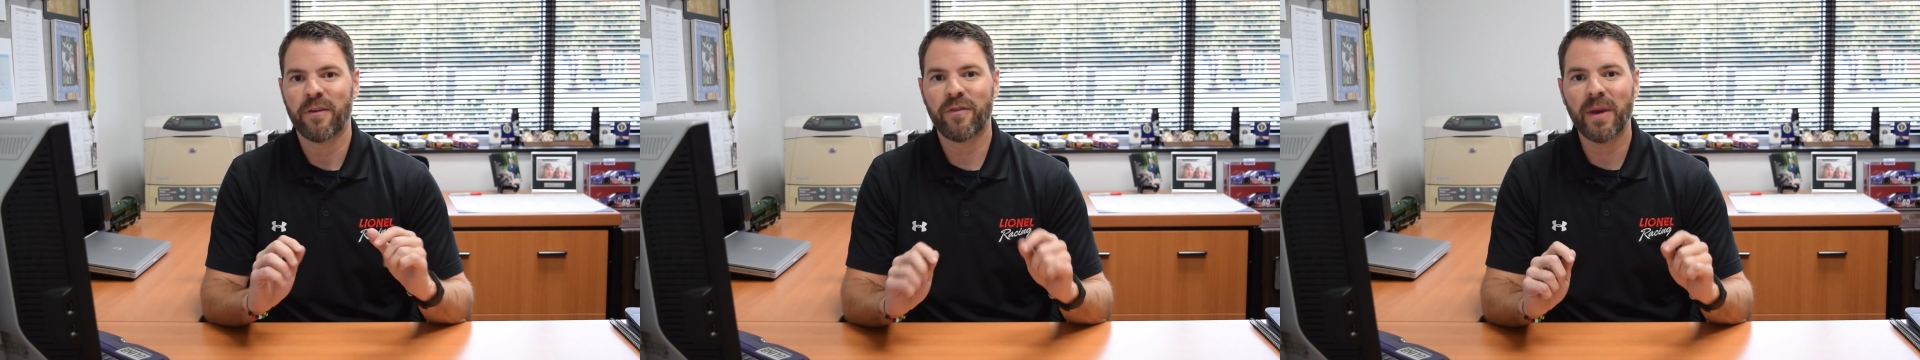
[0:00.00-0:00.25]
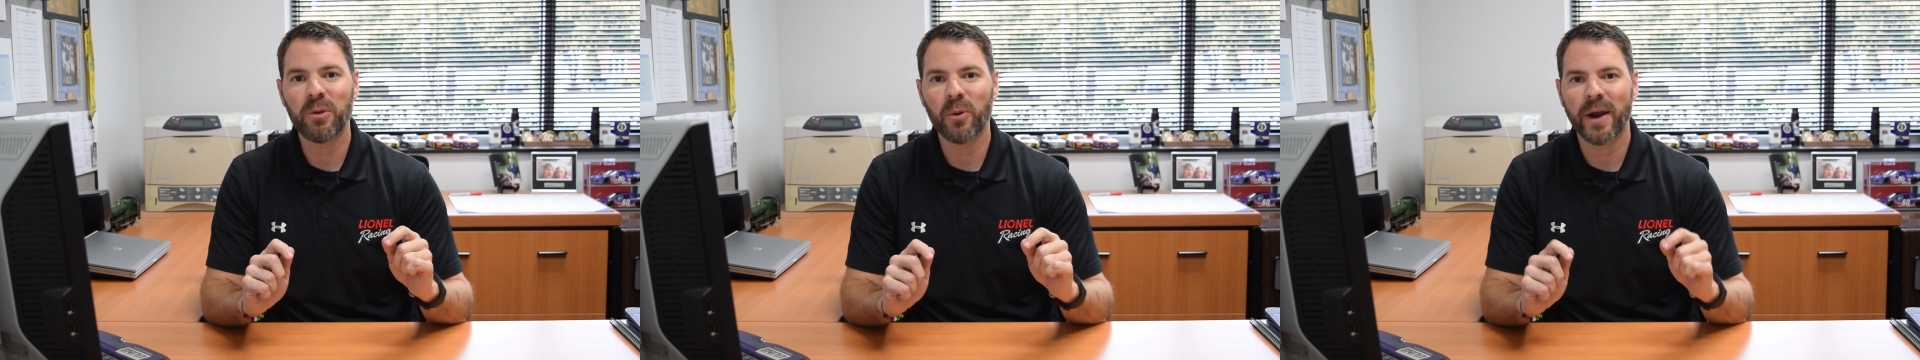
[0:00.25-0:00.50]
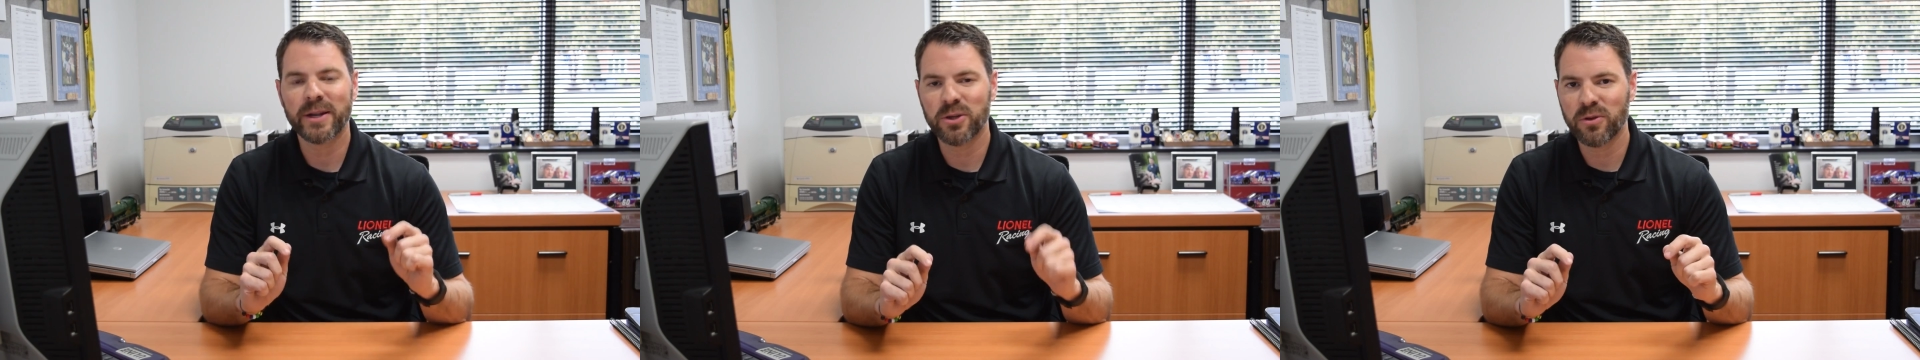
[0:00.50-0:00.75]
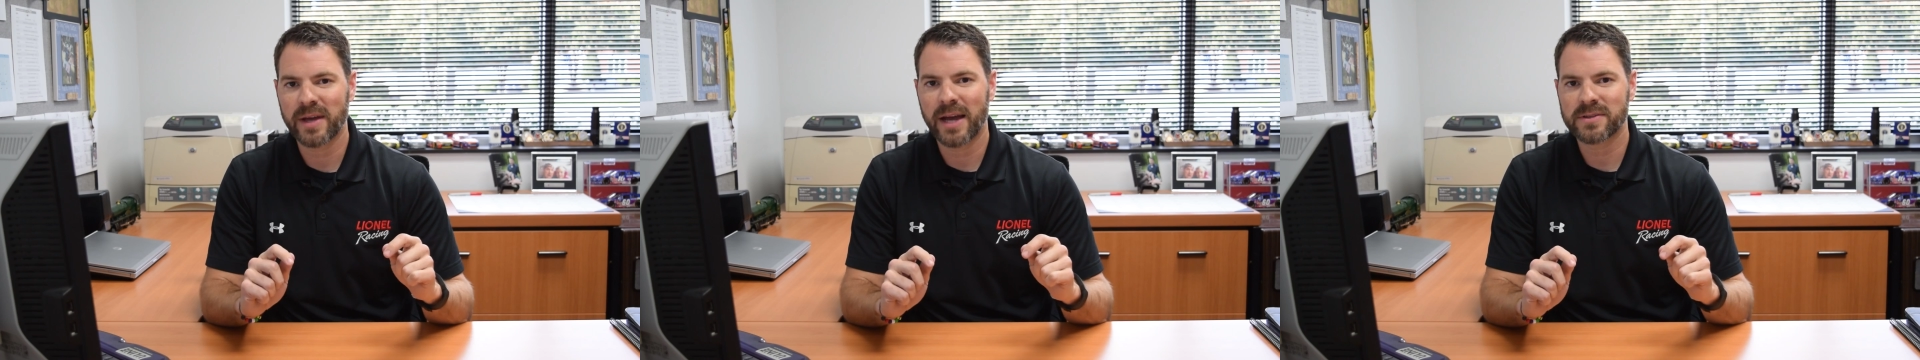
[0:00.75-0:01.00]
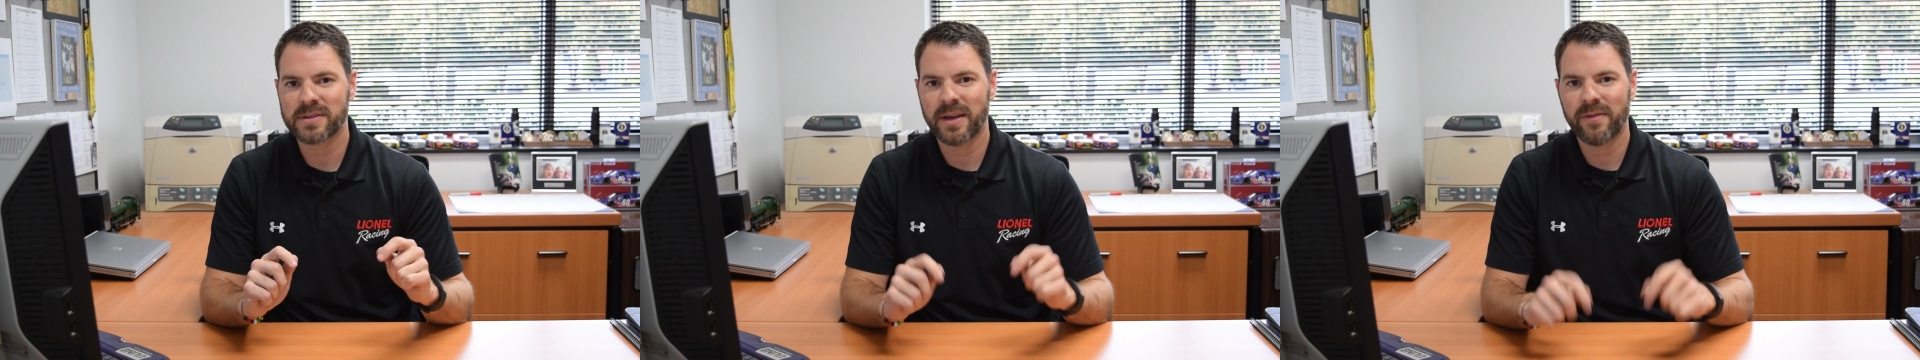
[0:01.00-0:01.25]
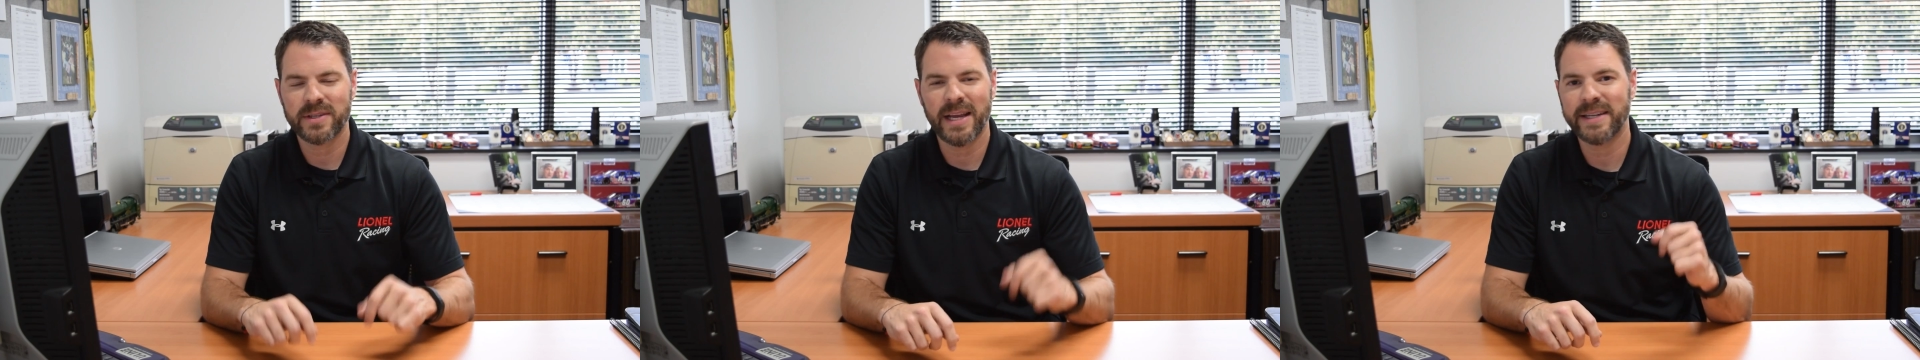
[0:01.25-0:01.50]
February
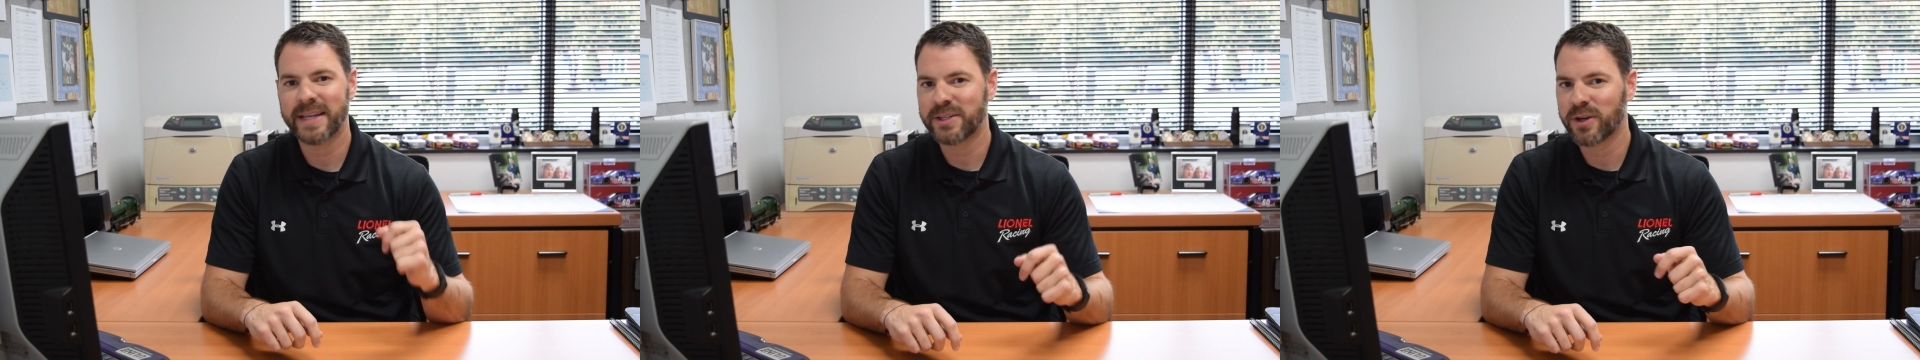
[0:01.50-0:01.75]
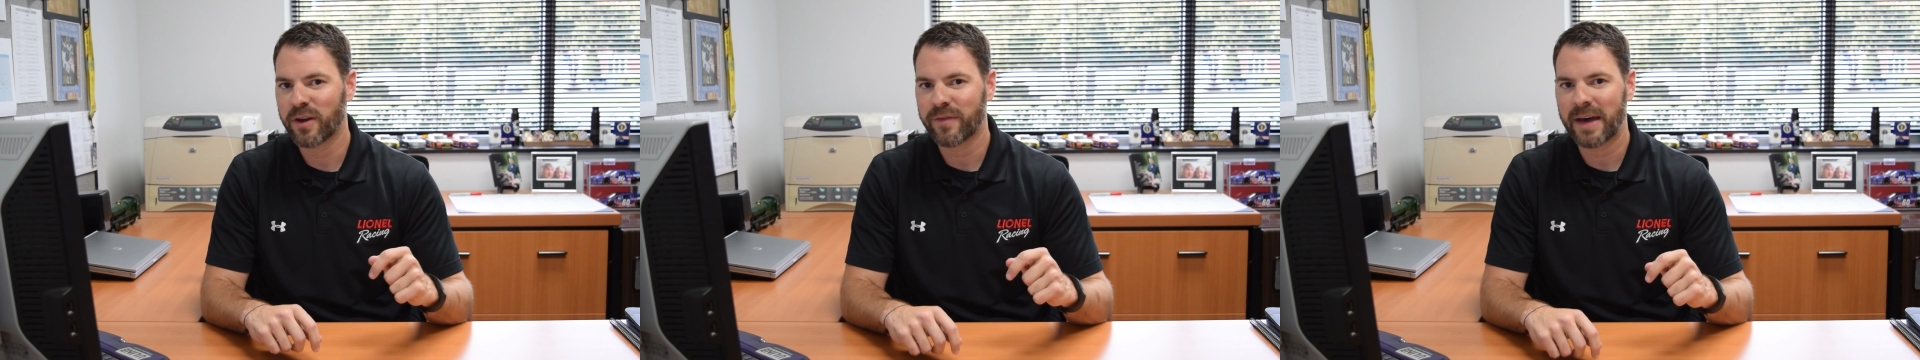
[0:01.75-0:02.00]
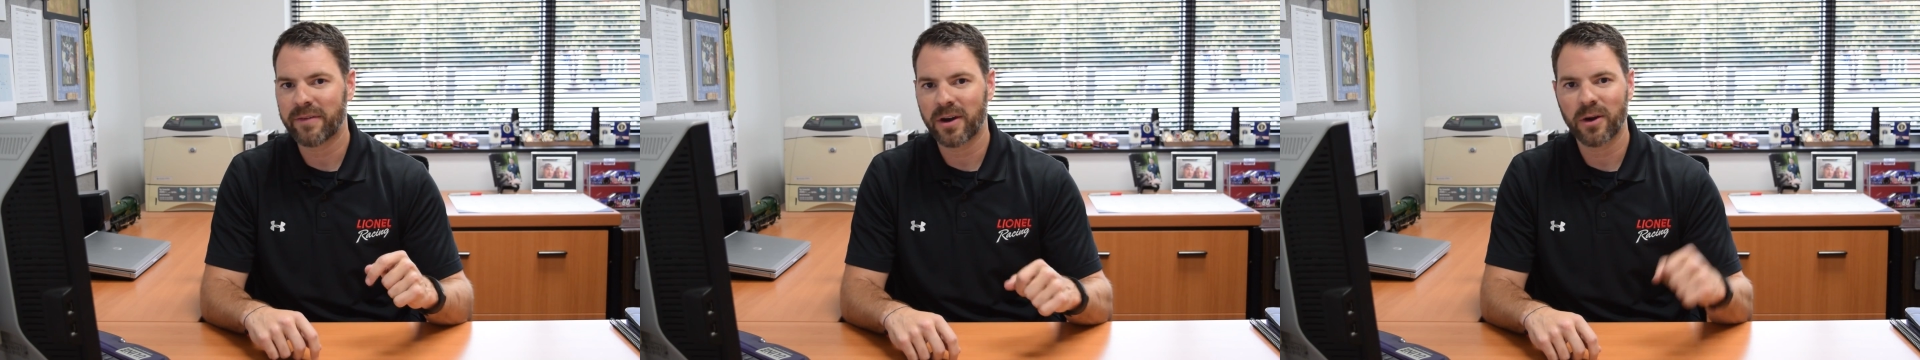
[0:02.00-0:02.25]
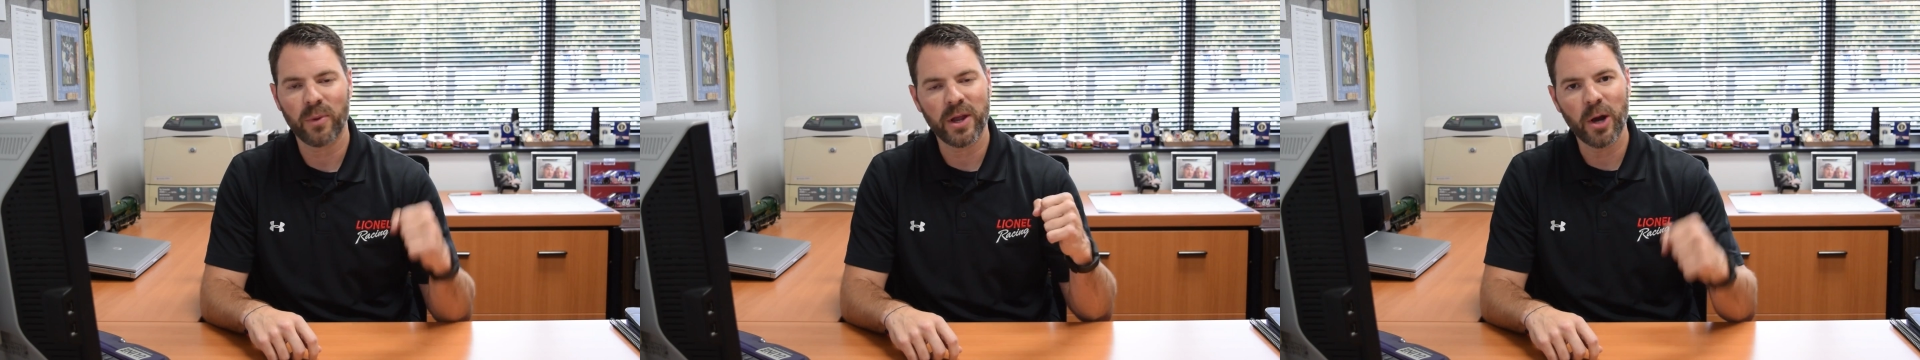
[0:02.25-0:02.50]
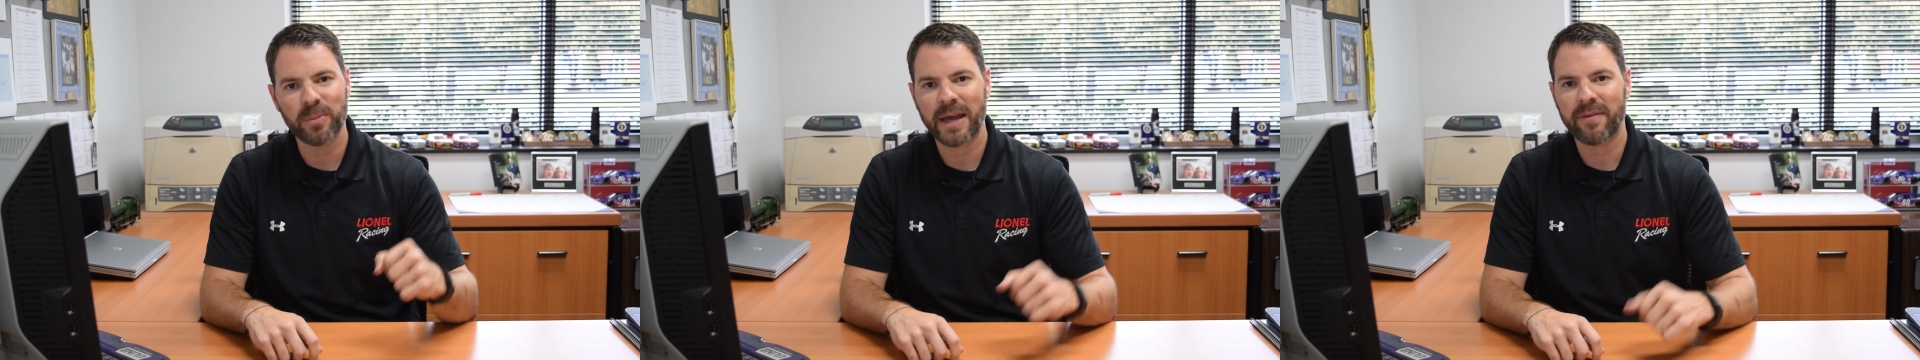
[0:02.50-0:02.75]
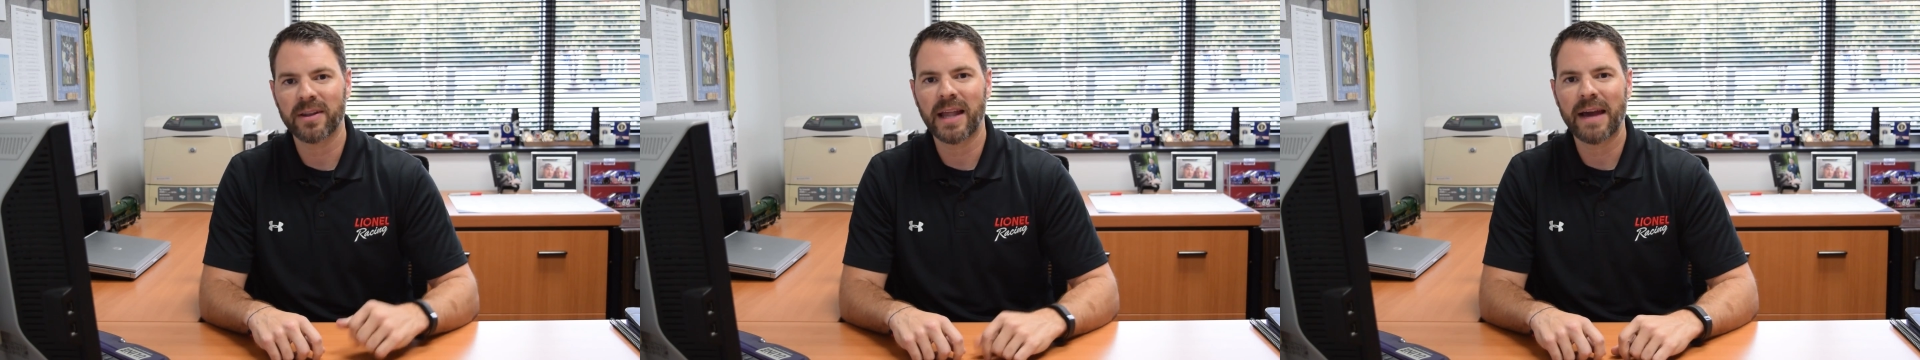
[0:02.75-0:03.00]
2017, Daytona 500. We hope to
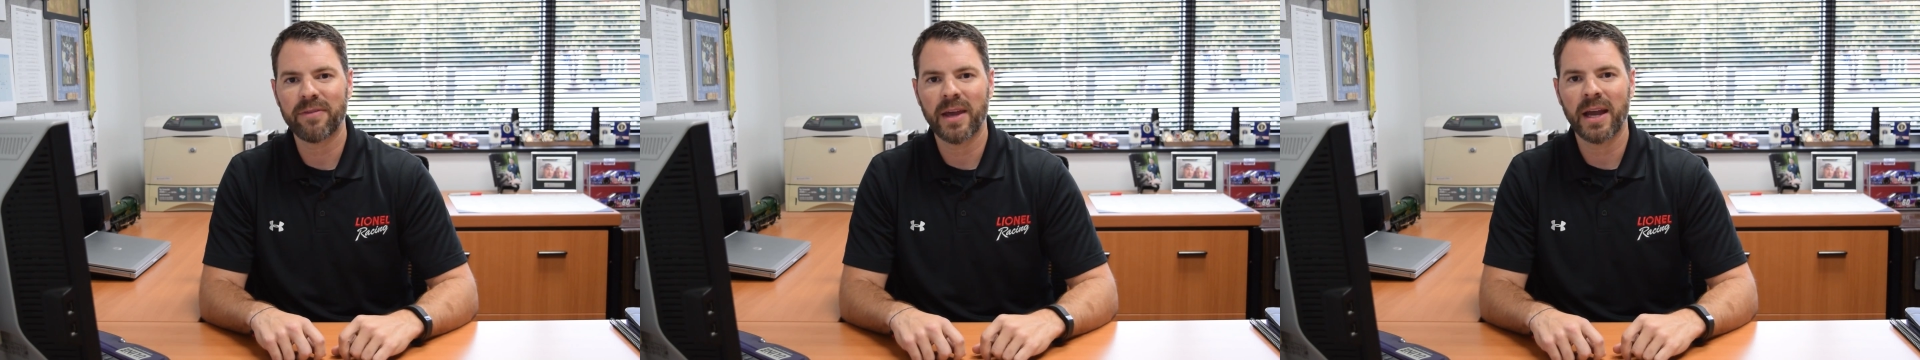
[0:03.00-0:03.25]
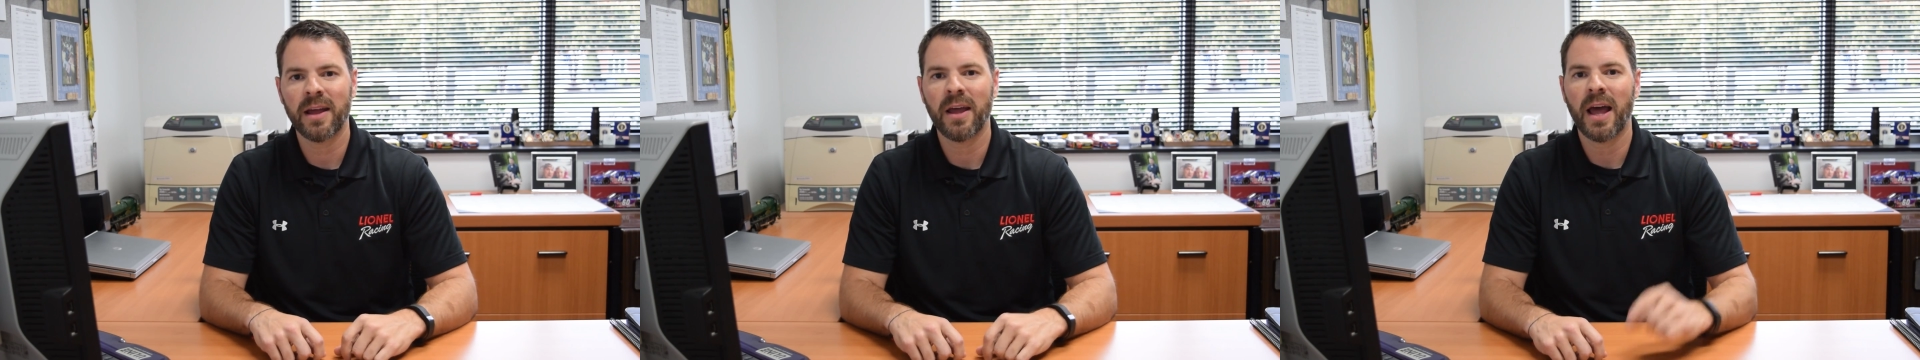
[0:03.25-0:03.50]
have it live then.